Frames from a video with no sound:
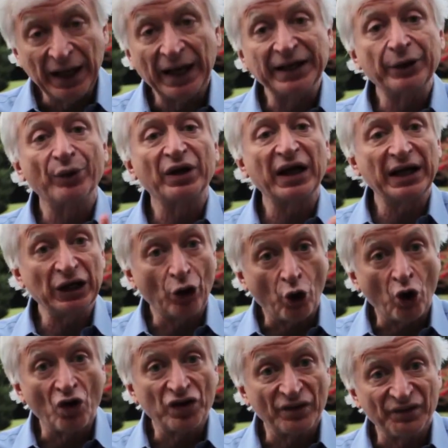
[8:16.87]
and they were getting
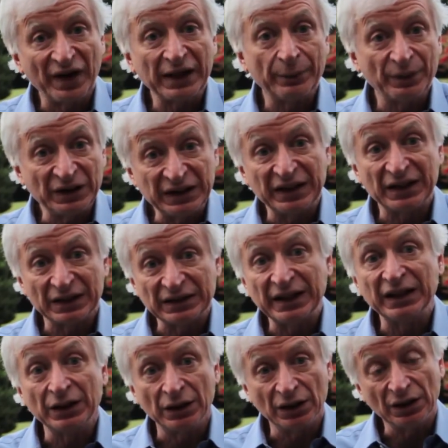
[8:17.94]
all the vitamin D that
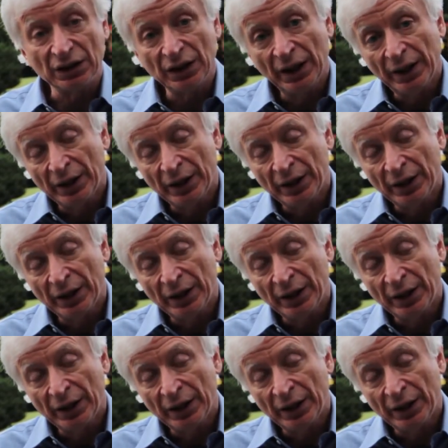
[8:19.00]
they needed.